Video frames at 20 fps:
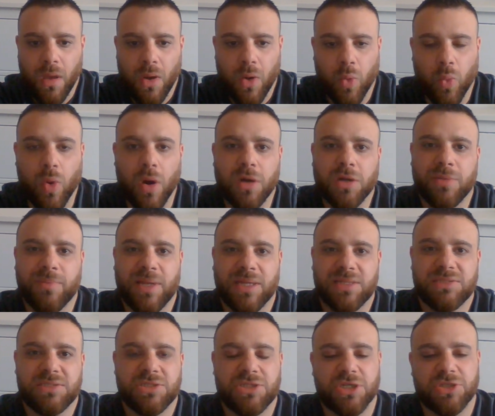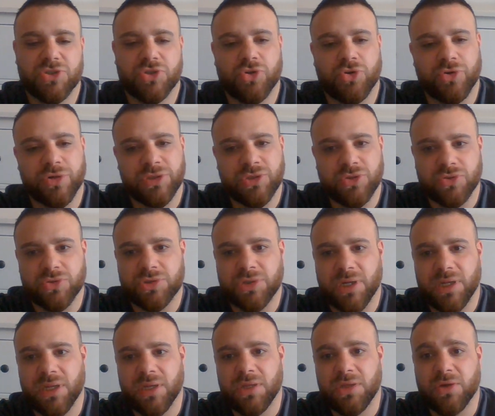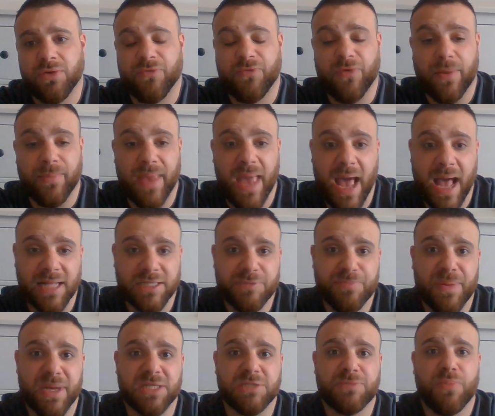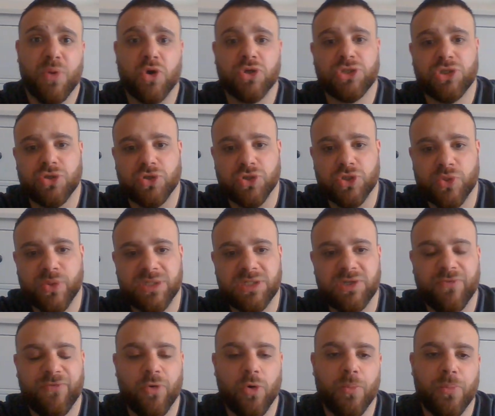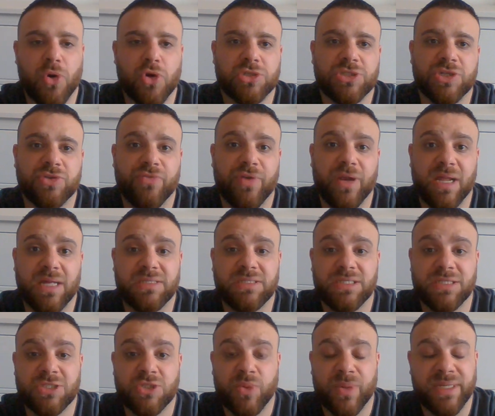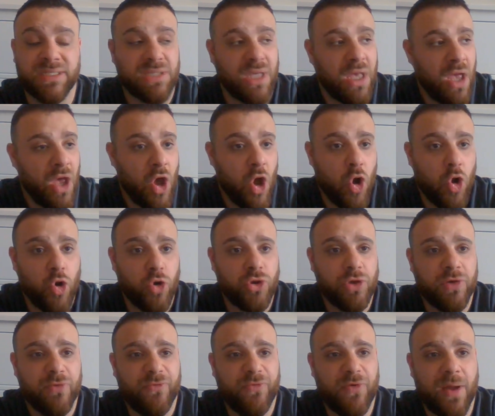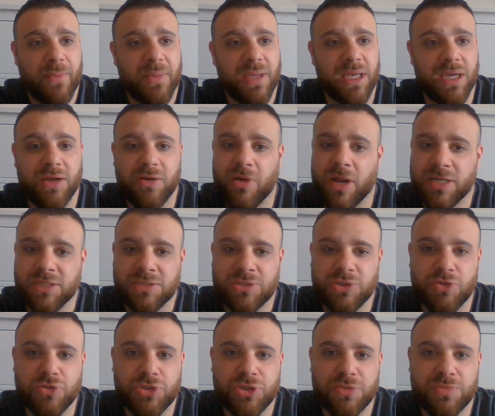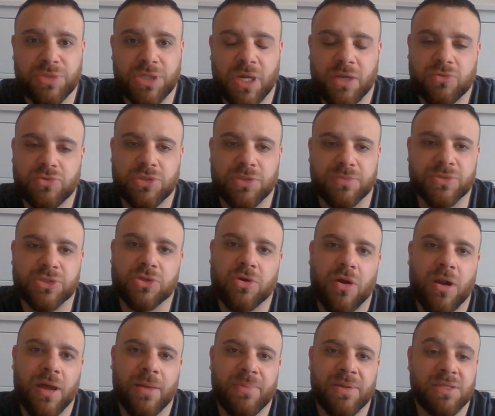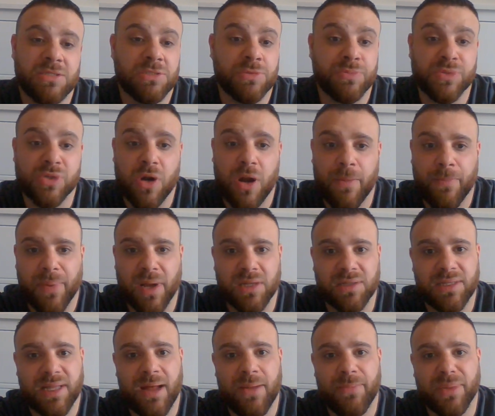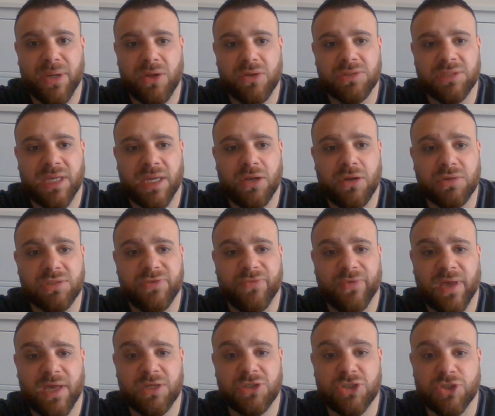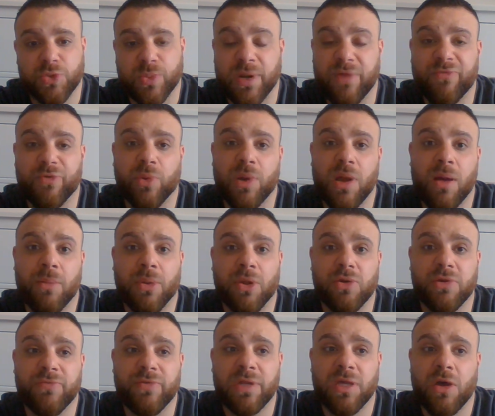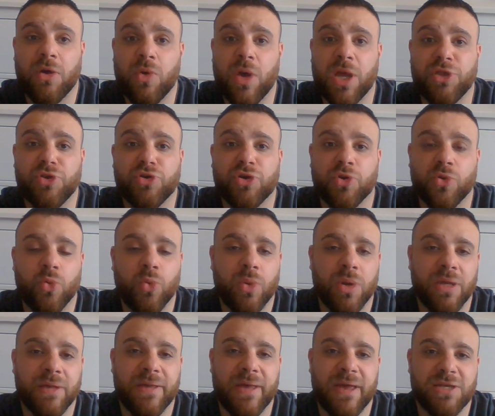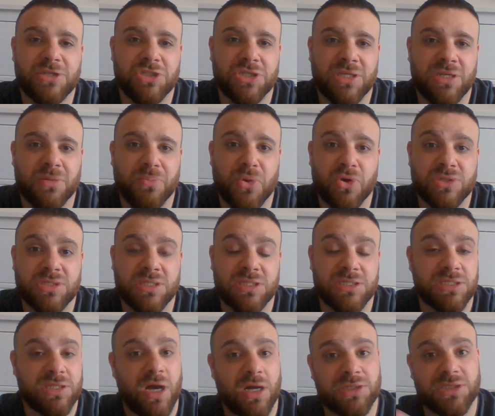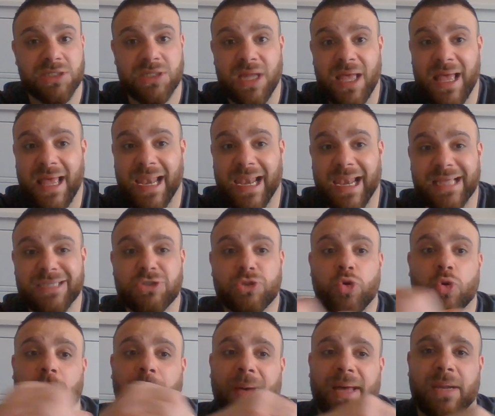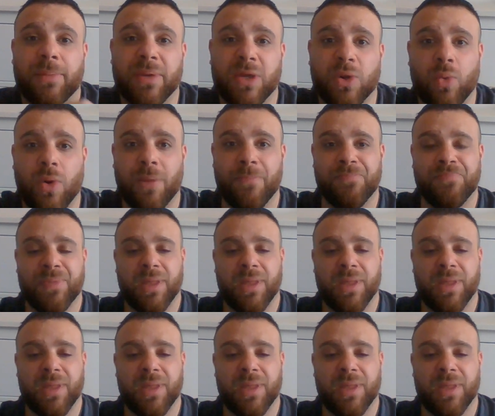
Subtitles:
Welcome, ladies and gents. Chris Andre here. You can find me at BetBoxing on Twitter for boxing-related tweets, or you can find me here at this YouTube channel. Subscribe, hit the subscribe button down below to get notifications whenever we upload a video, and you can all engage in the boxing discussion. Let's talk about the big one.